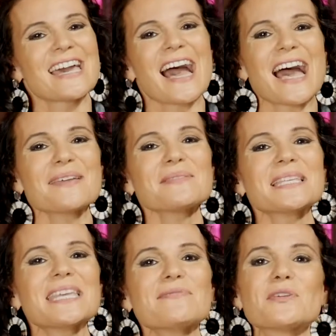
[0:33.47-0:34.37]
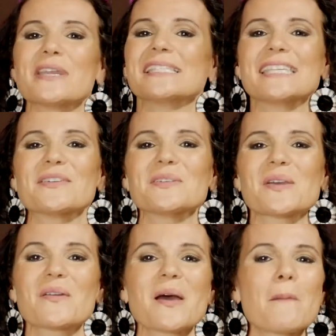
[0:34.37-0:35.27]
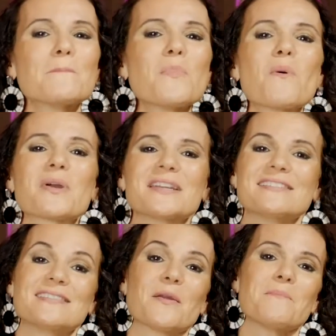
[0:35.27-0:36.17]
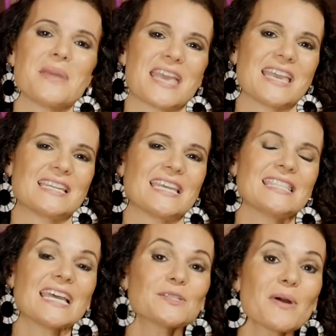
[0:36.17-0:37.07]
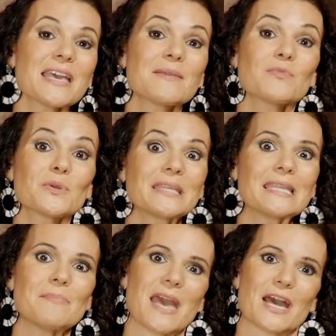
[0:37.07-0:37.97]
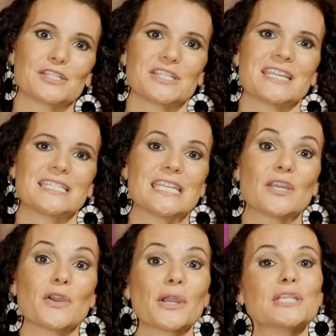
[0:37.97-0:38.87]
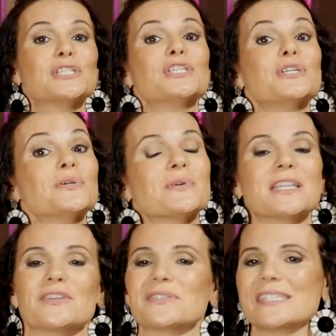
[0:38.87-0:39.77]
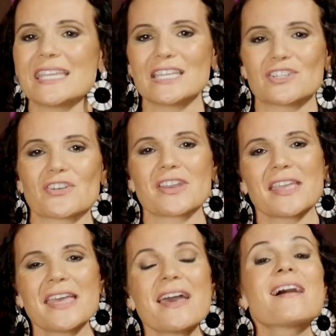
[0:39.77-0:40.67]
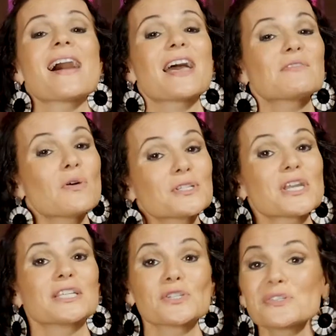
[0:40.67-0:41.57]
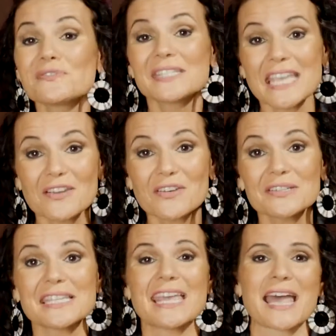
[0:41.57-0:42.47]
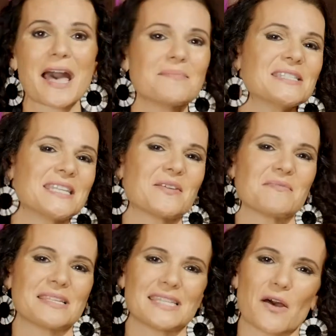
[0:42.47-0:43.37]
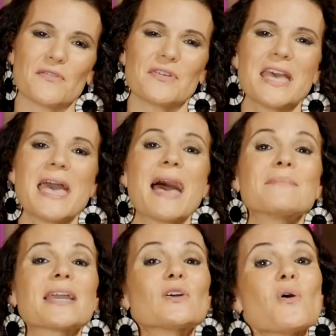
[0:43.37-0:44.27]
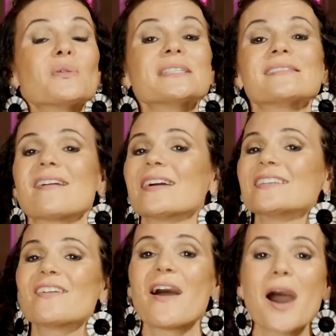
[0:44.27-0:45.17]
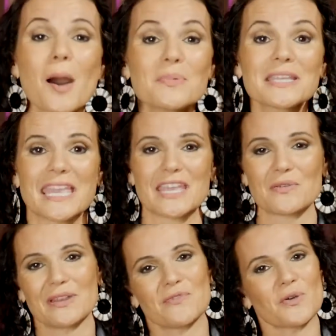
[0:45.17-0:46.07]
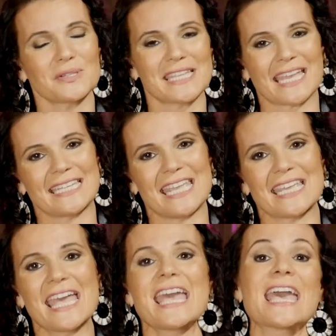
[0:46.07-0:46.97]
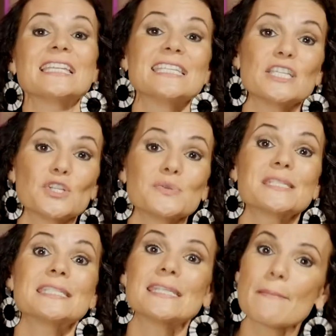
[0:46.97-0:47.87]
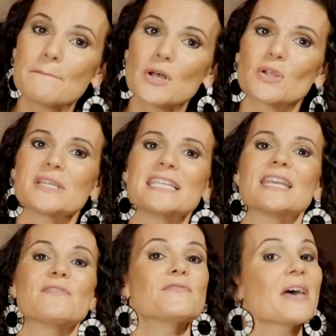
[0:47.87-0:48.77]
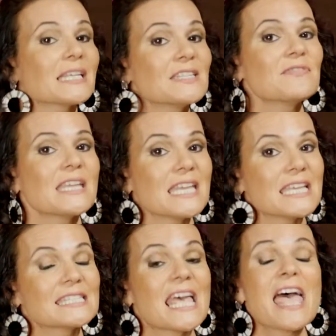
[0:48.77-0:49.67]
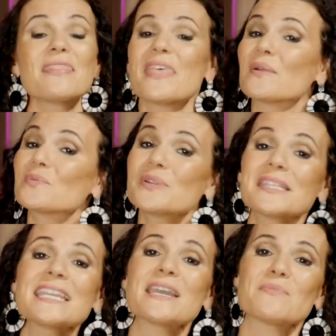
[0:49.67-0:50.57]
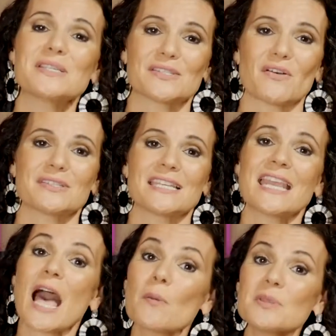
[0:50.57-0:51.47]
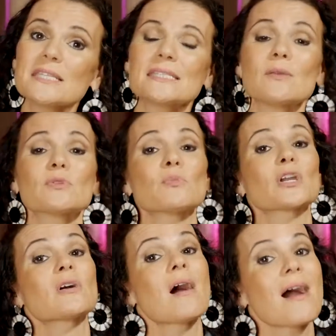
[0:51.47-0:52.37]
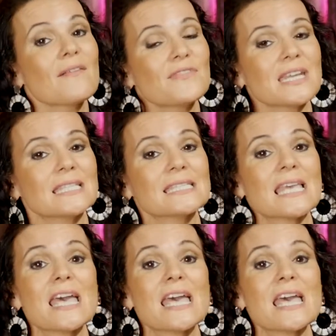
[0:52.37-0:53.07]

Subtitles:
I believe great singers are not born, they're made, and that's why I'm really passionate to encourage you in your singing journey. I've coached hundreds of singers, and I'm a singer myself, and my goal is to uncomplicate great vocal technique and teach you simple yet effective keys that really get results and help you to sing with more confidence,